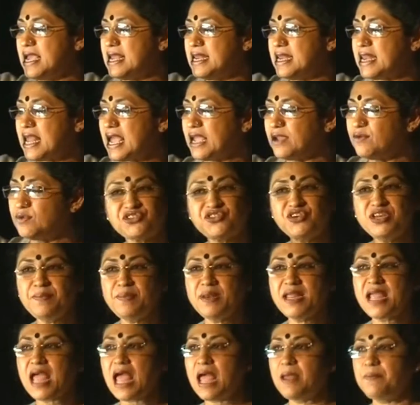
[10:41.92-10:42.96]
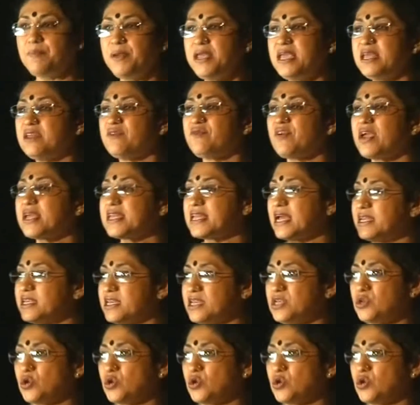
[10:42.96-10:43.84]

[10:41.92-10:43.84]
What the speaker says: in language, extremely happy. In fact, I